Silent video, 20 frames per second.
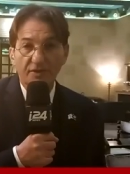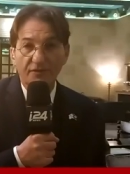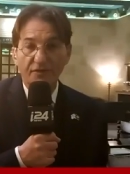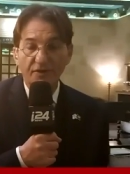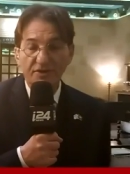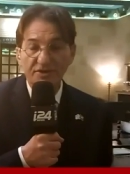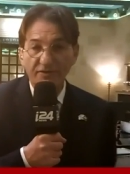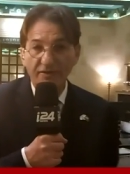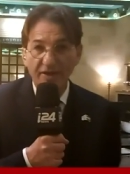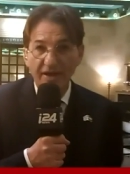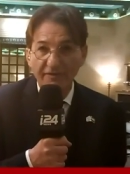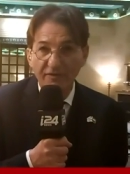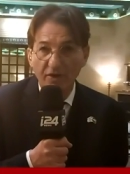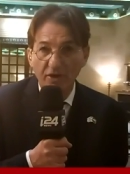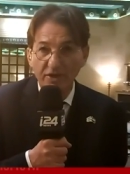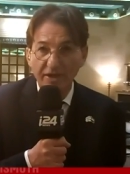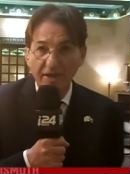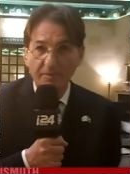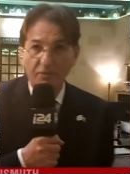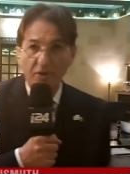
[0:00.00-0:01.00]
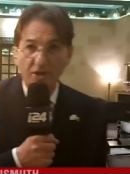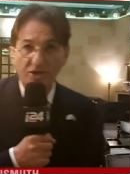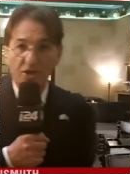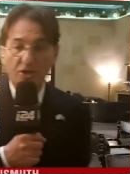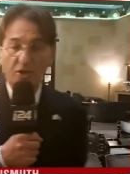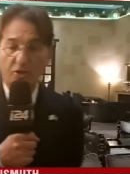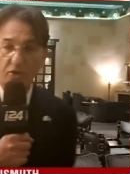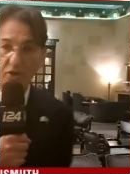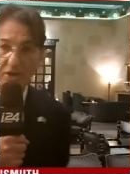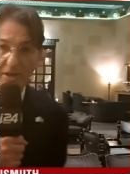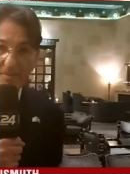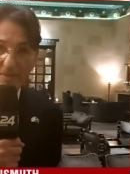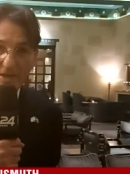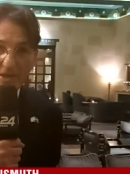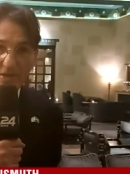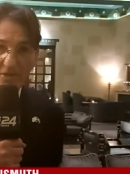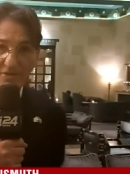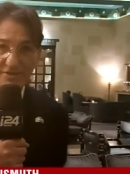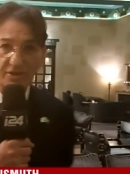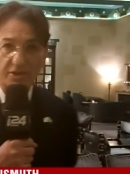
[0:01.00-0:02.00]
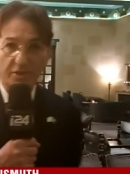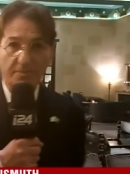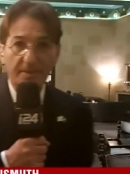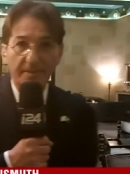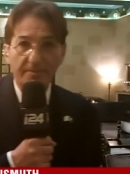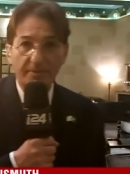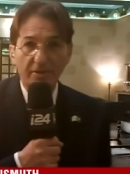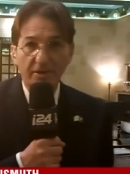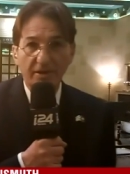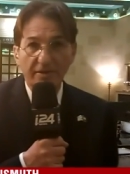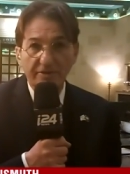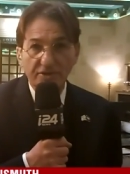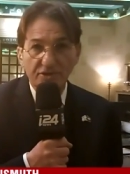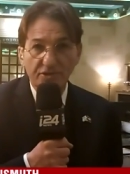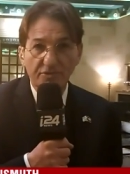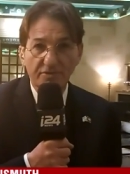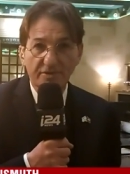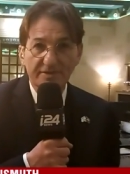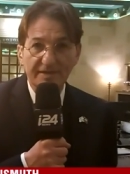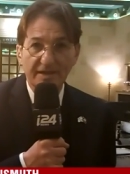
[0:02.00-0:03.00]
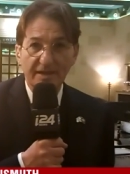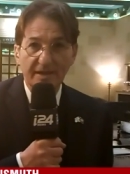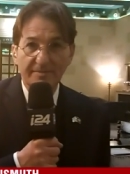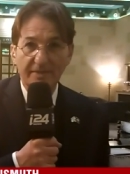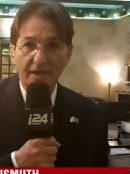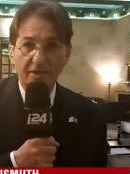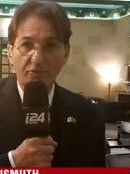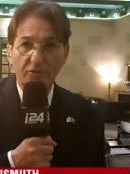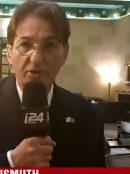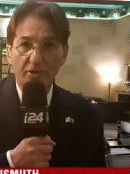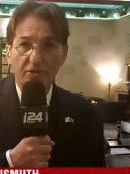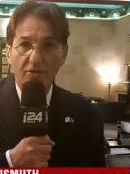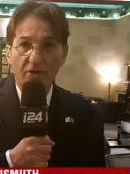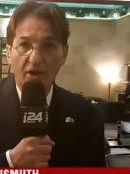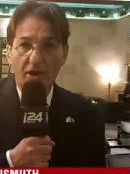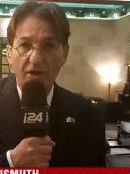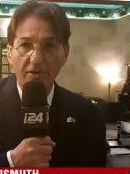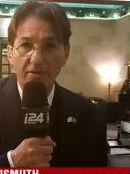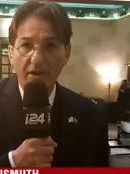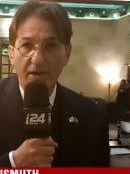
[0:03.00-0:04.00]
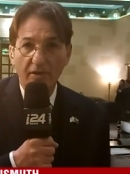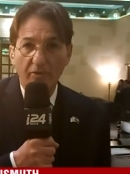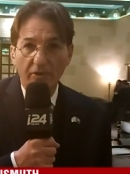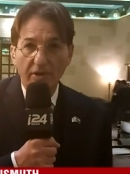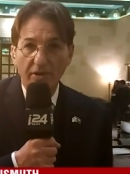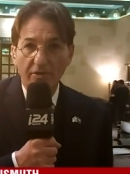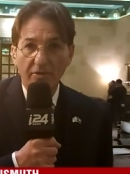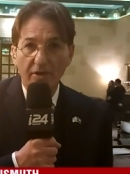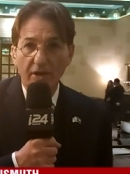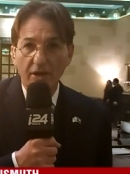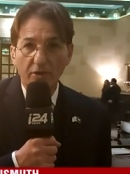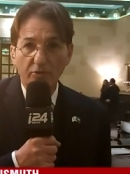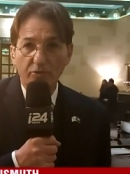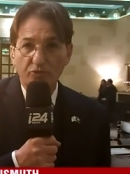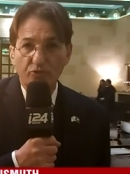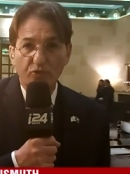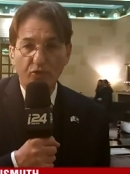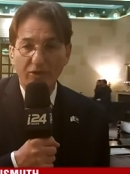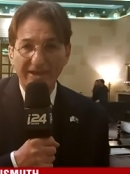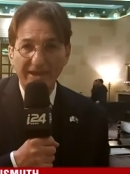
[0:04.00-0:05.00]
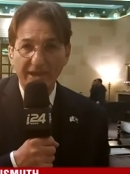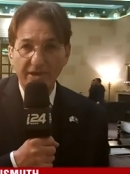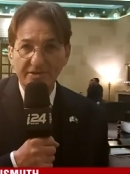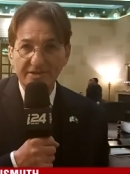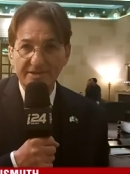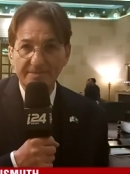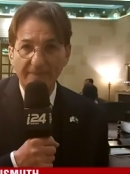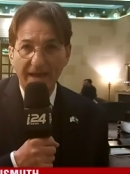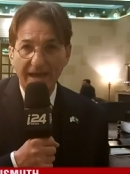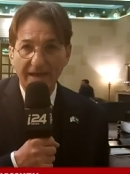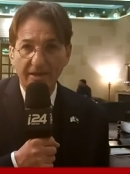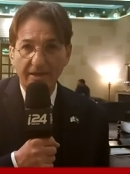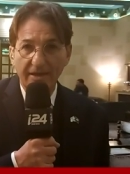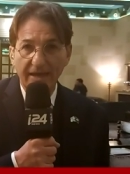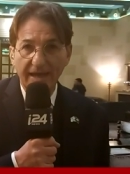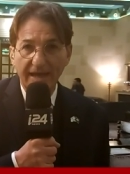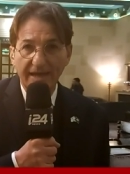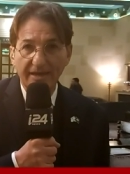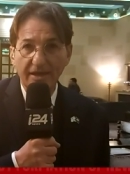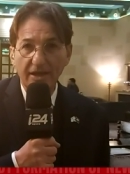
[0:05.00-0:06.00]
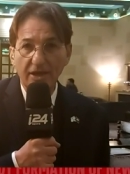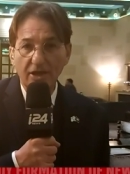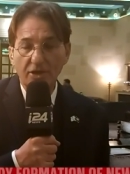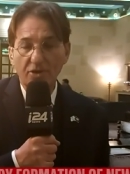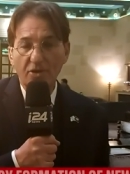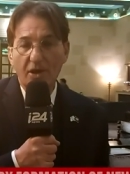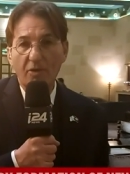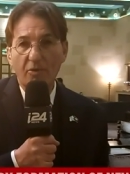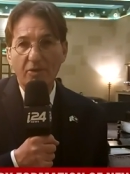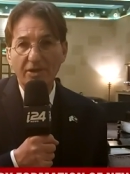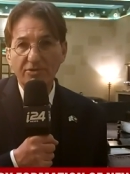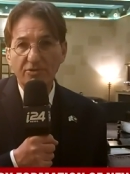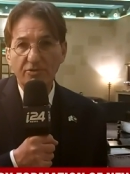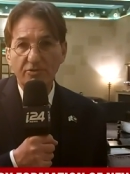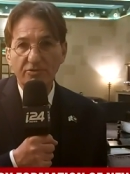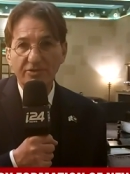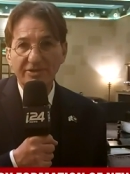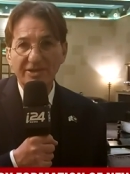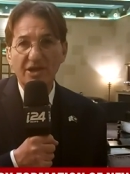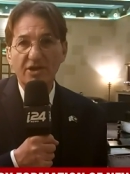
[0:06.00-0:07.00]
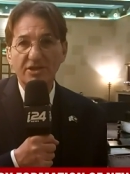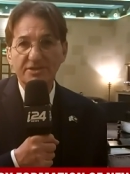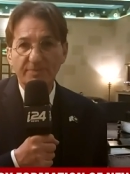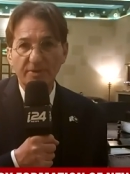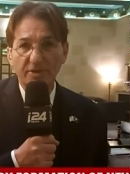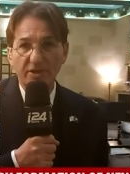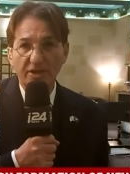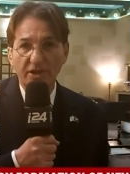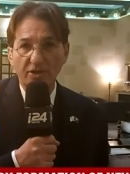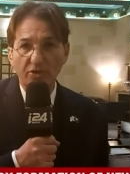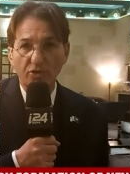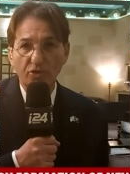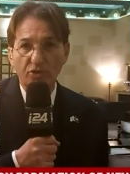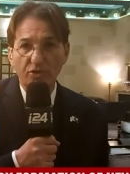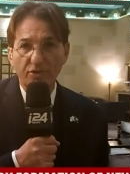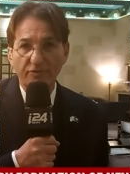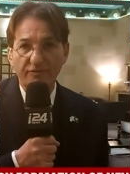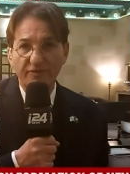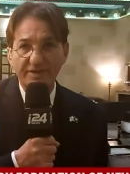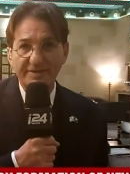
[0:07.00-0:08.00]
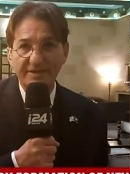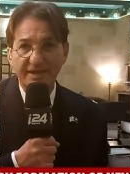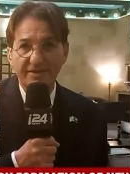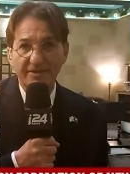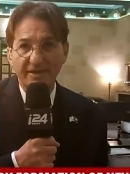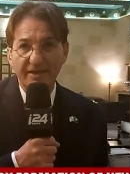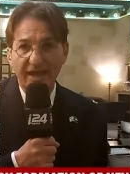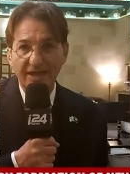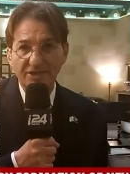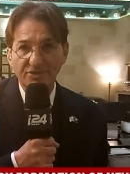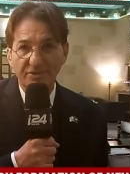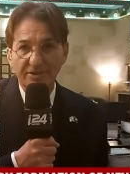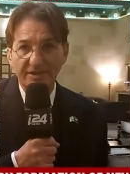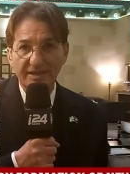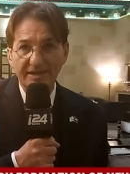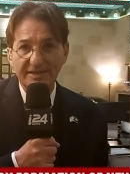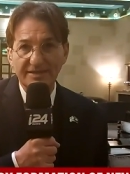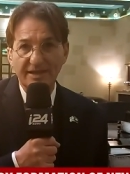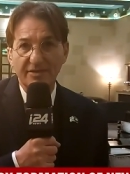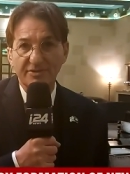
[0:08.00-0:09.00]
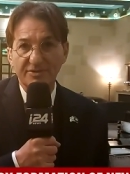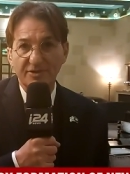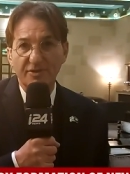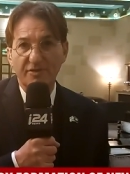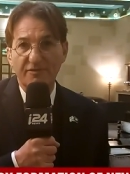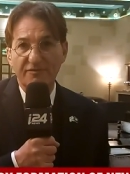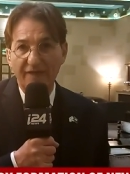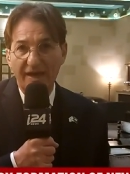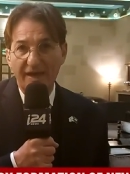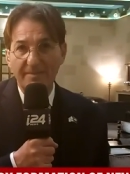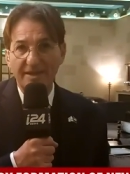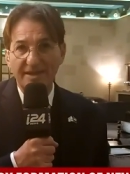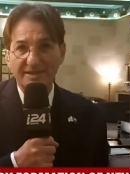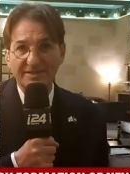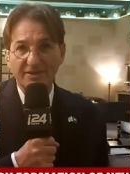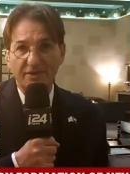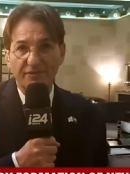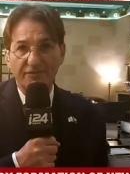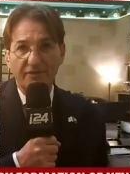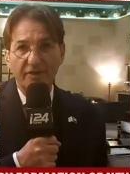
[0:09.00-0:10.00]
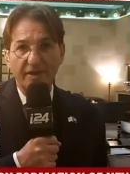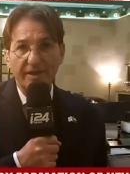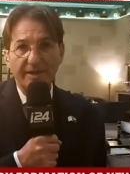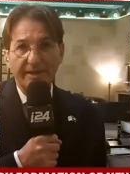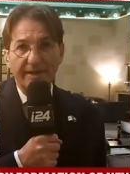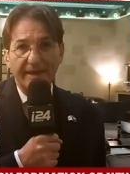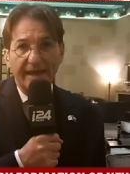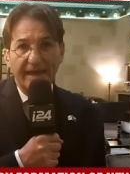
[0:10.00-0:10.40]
So first of all, I've got the impression, not only me, also the people in Jerusalem, that we are gone, we are 20 years back again. You know, I went to the hospital in order to visit the casualties and also the families of,